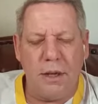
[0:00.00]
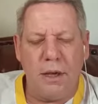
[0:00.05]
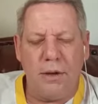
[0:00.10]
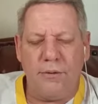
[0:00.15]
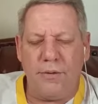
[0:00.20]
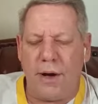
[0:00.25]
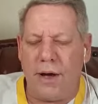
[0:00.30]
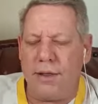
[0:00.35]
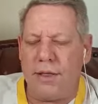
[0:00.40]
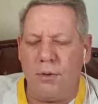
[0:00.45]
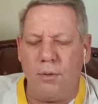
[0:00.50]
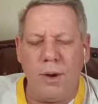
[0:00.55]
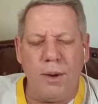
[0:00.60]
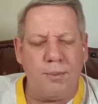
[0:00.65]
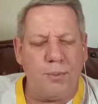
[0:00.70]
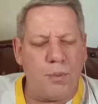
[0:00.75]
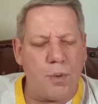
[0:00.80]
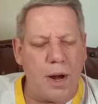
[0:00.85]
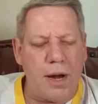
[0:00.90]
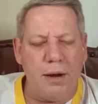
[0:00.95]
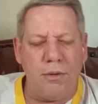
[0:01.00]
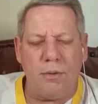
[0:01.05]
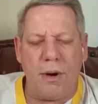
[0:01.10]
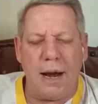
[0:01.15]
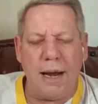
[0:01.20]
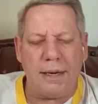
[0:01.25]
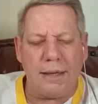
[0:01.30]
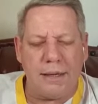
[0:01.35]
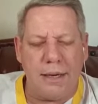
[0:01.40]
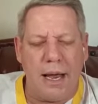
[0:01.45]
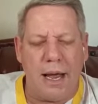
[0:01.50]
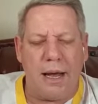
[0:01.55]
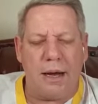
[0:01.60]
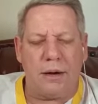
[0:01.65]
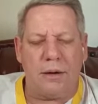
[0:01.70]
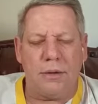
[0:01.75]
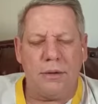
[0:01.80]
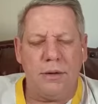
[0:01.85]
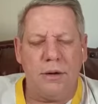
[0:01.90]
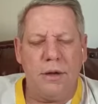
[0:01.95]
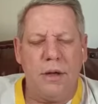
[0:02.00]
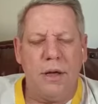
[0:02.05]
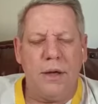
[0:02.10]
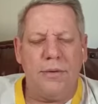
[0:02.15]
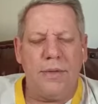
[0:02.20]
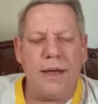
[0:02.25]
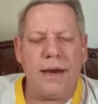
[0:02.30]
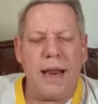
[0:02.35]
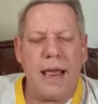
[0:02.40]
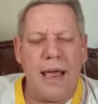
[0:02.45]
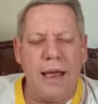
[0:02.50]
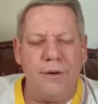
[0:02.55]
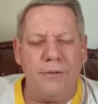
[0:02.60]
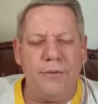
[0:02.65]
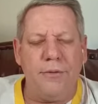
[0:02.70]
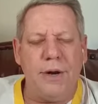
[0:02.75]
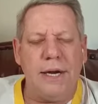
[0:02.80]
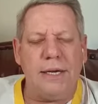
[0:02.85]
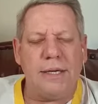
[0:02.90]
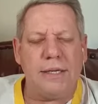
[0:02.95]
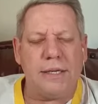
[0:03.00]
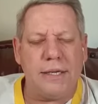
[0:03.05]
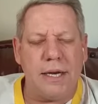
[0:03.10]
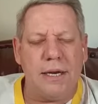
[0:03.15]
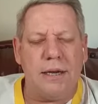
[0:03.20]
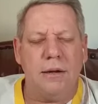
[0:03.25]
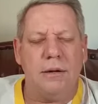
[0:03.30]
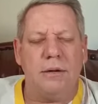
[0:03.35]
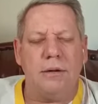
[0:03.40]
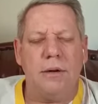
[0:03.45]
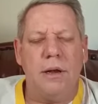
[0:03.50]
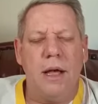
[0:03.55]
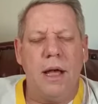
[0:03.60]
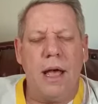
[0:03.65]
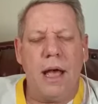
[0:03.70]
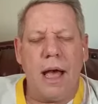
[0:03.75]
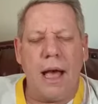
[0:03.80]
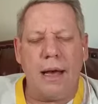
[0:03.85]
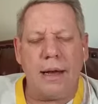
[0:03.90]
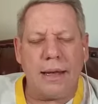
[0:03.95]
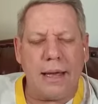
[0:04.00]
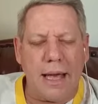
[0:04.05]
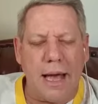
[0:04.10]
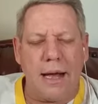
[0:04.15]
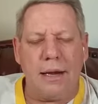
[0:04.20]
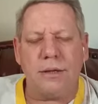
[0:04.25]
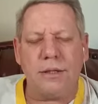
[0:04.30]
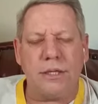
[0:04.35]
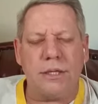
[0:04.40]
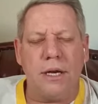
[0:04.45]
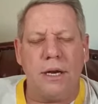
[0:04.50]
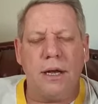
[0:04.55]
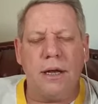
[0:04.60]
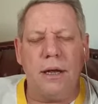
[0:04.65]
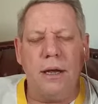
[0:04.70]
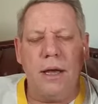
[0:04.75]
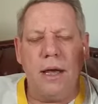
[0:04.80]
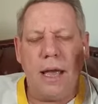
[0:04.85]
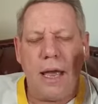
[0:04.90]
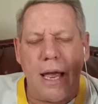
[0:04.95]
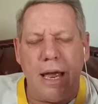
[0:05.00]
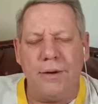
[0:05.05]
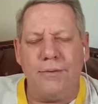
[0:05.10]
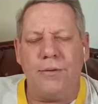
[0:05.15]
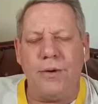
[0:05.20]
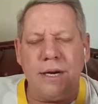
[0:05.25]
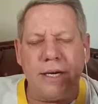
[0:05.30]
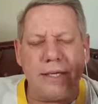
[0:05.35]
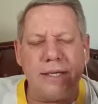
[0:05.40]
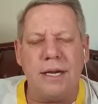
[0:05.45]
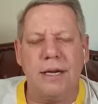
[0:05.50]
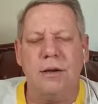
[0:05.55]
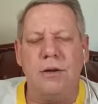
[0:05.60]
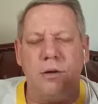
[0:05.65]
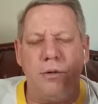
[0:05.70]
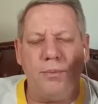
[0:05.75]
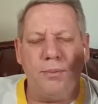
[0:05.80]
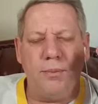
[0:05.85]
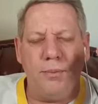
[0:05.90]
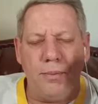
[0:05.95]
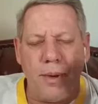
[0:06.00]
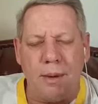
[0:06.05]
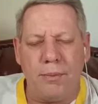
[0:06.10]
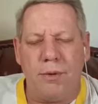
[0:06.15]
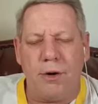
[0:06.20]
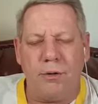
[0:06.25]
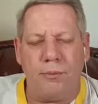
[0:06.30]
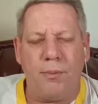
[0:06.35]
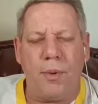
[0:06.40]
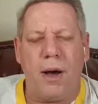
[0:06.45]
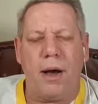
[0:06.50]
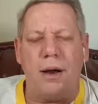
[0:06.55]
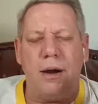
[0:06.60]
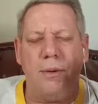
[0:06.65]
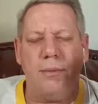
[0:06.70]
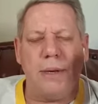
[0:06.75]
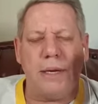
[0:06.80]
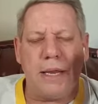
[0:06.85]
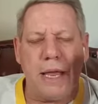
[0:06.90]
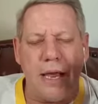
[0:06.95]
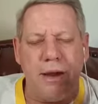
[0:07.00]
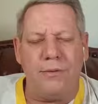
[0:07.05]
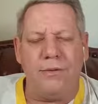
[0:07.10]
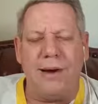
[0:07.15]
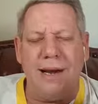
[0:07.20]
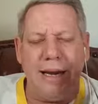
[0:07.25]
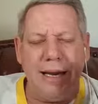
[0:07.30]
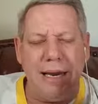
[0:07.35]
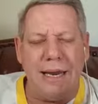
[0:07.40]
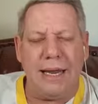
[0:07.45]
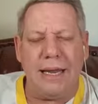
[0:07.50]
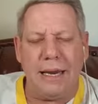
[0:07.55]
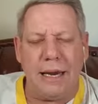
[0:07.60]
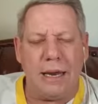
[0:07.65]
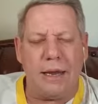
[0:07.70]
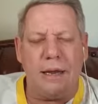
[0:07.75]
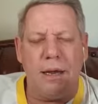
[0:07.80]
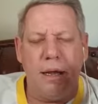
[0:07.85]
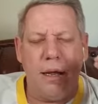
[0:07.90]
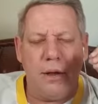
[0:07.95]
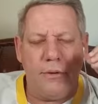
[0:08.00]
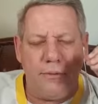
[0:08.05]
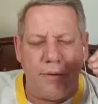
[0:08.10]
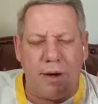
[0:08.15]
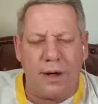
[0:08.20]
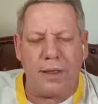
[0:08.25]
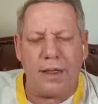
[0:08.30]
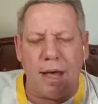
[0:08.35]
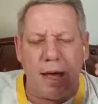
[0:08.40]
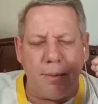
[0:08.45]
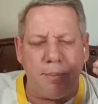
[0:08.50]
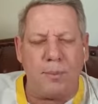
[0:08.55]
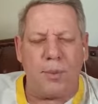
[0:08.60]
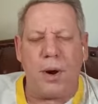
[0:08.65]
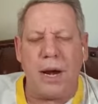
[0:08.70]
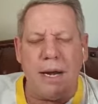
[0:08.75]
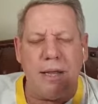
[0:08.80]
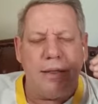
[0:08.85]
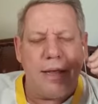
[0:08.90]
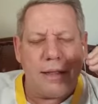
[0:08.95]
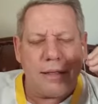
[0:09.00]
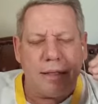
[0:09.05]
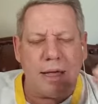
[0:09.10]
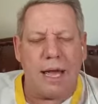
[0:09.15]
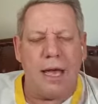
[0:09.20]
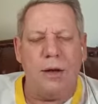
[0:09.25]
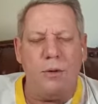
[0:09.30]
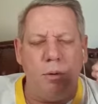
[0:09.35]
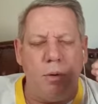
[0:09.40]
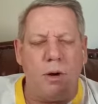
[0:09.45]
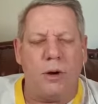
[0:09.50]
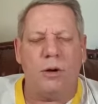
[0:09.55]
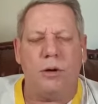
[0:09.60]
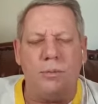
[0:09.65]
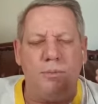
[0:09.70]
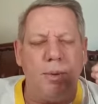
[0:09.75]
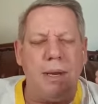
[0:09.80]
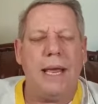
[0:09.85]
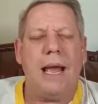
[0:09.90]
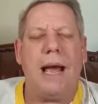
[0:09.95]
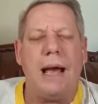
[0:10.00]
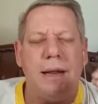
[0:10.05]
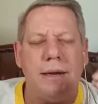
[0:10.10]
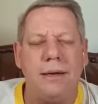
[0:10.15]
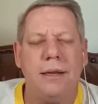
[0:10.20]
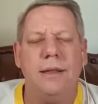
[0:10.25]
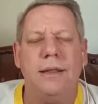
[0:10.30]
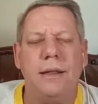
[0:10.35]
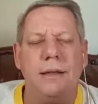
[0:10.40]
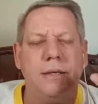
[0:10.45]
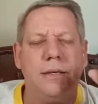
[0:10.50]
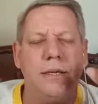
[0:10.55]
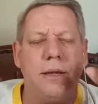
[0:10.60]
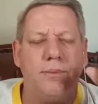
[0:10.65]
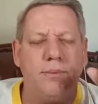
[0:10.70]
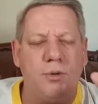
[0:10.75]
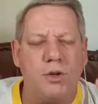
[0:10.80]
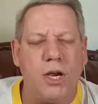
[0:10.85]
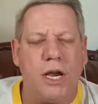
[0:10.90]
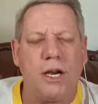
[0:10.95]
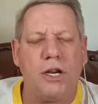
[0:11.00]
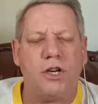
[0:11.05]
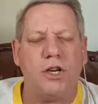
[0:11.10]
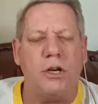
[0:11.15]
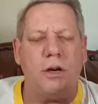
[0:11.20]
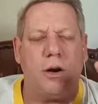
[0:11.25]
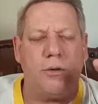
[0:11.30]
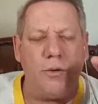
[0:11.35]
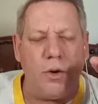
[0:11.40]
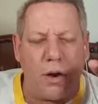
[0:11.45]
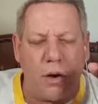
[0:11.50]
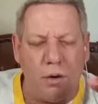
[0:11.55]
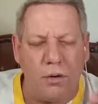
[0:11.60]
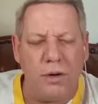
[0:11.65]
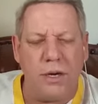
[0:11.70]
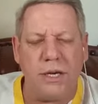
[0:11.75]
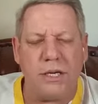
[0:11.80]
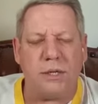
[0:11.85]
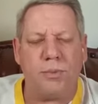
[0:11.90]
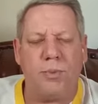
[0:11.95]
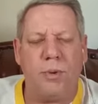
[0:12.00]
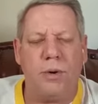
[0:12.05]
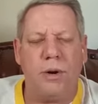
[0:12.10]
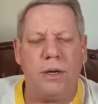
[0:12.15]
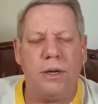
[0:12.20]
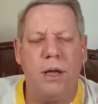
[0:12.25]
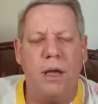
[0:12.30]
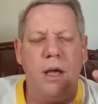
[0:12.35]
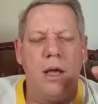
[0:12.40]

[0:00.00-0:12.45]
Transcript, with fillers: Father, we pray right now that every single uh, councillor, every single member of parliament, every leader, Father, I pray that they will be under the subjection of your Holy Spirit.